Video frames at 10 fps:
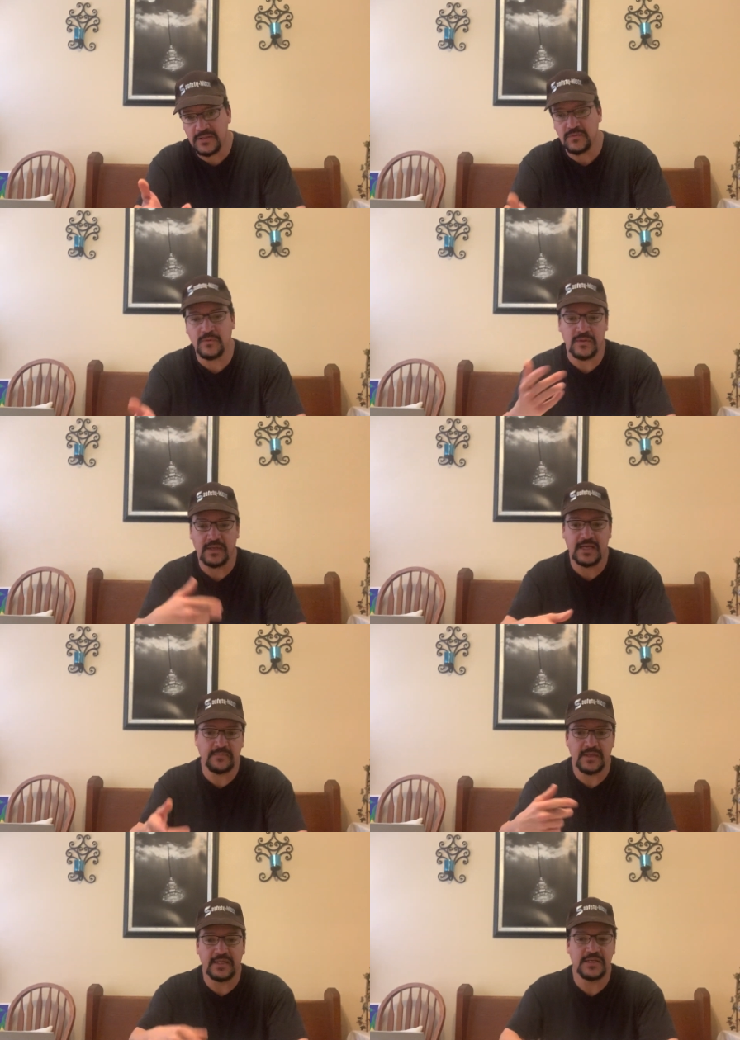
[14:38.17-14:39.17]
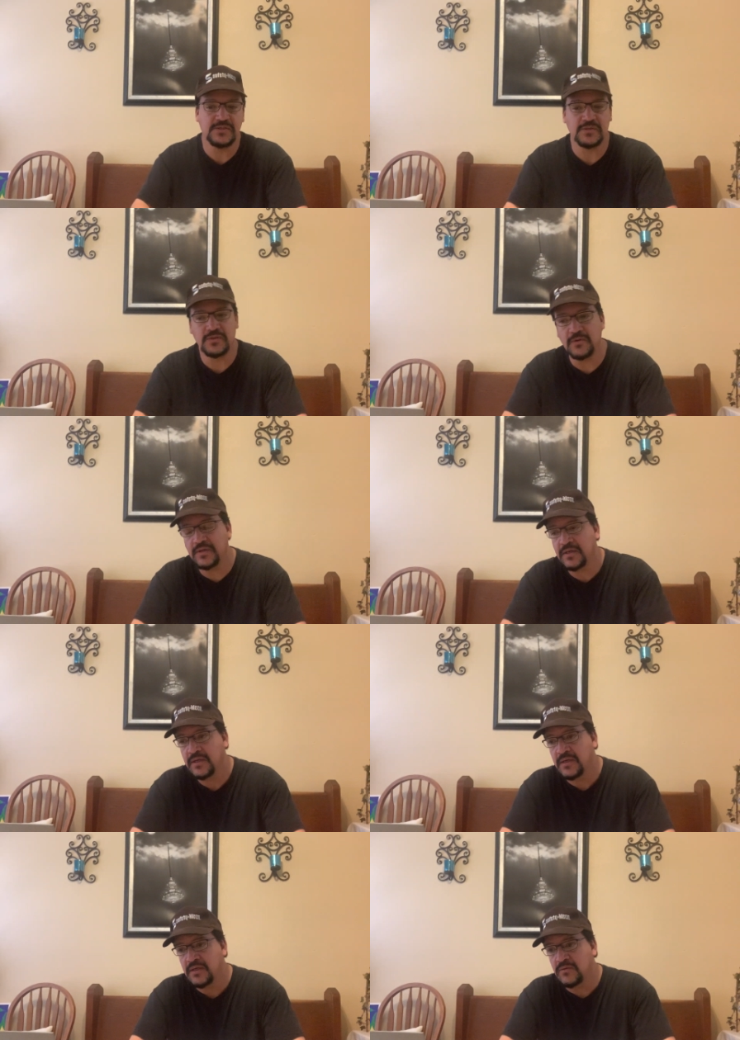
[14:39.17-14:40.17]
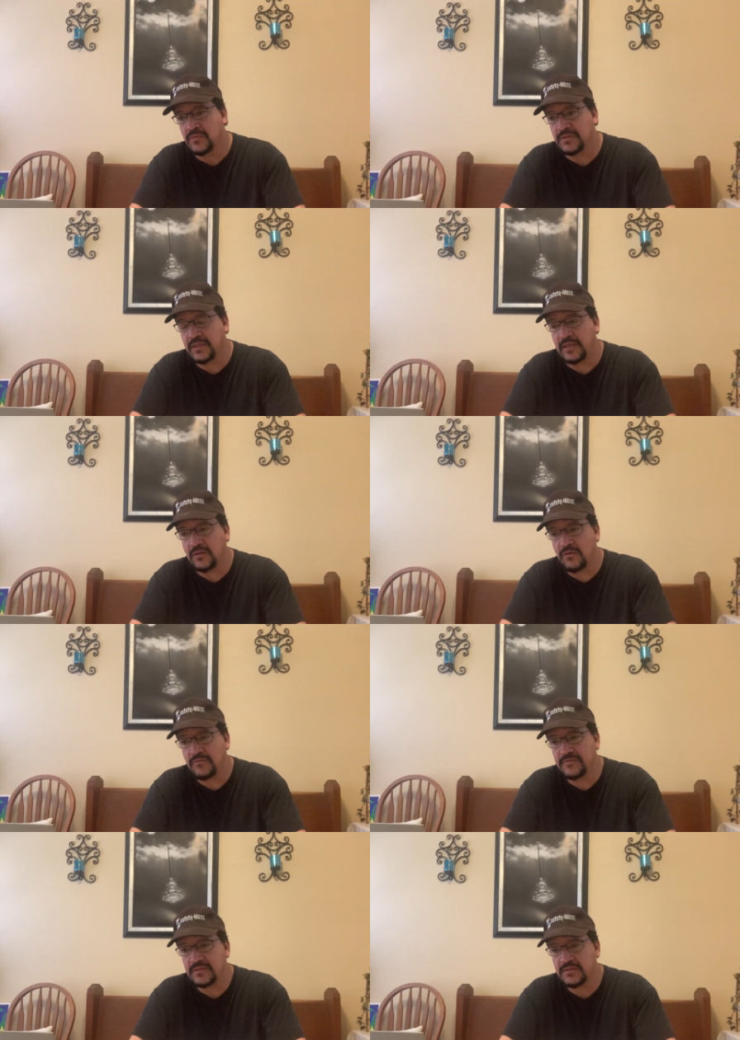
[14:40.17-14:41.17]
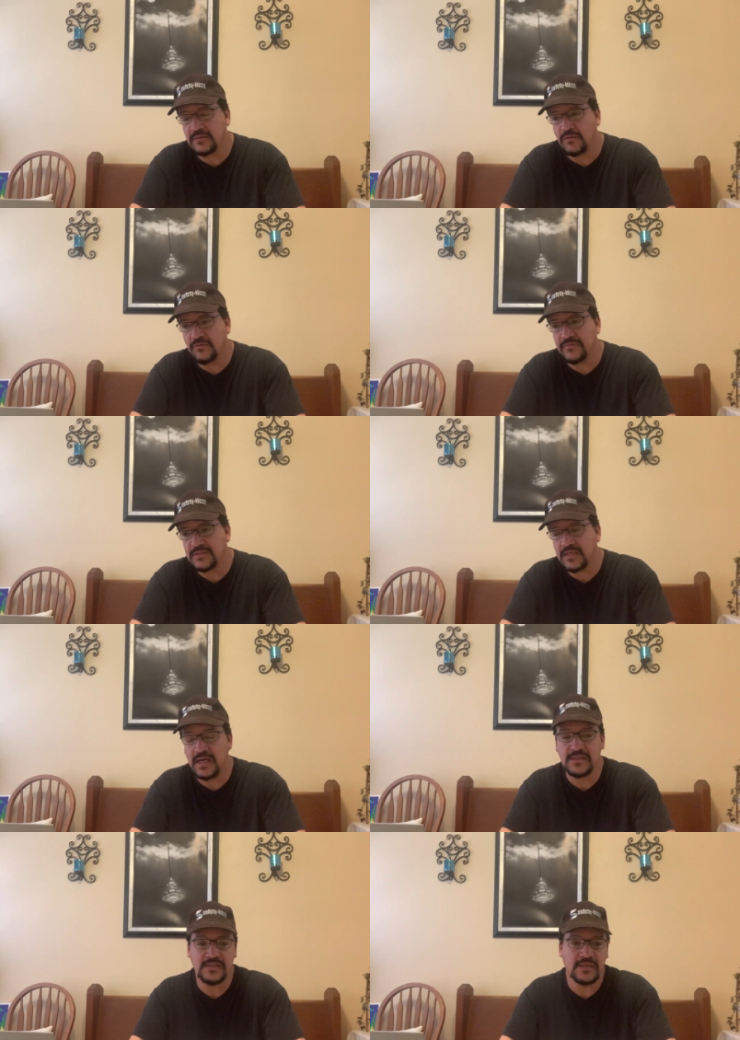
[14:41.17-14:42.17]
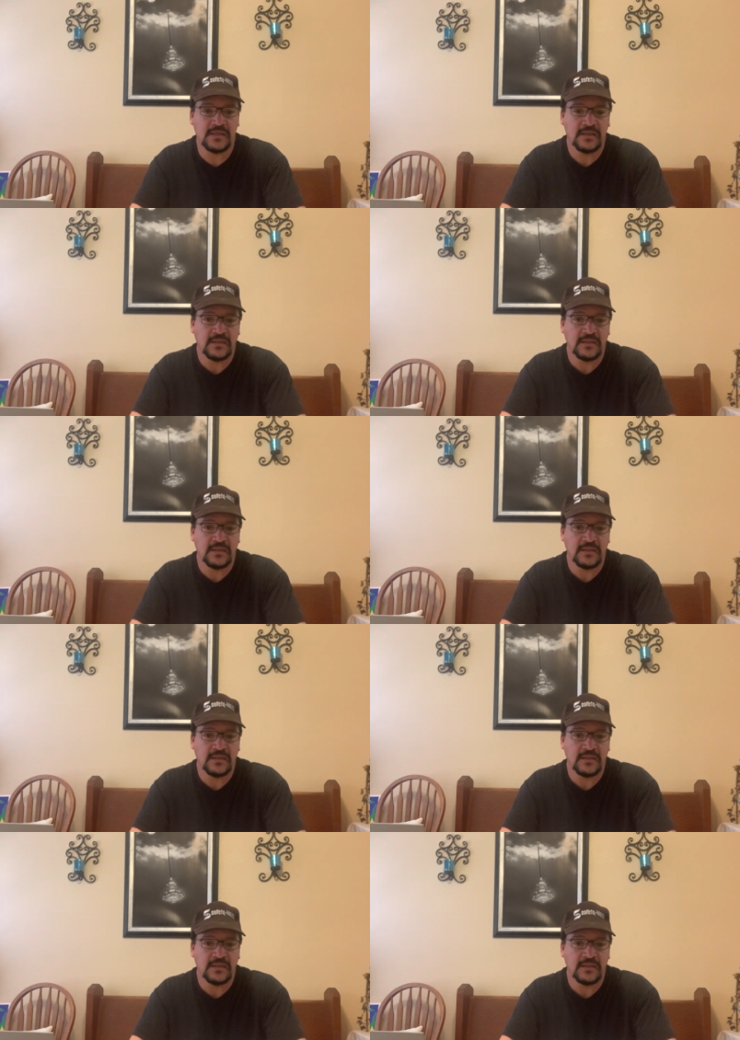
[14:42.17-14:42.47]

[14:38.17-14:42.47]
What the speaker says: So we want to keep that engine turning with a lower viscosity